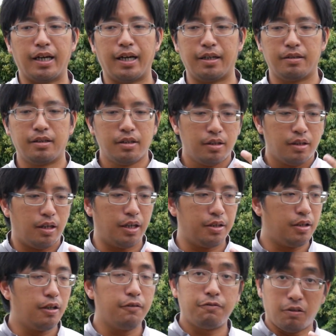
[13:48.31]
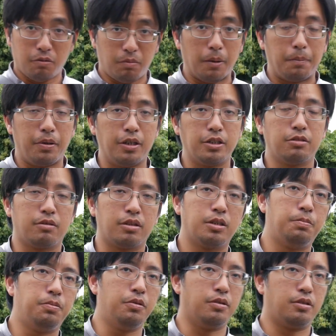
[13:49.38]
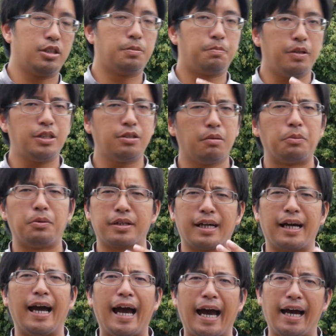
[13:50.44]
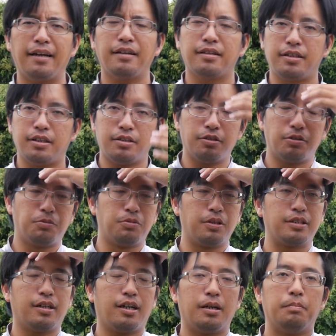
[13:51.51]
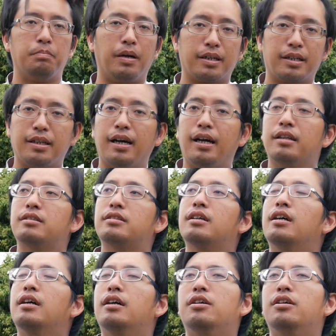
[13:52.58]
And I know from my personal experience, especially when wearing a hat, those really tight bucket hats,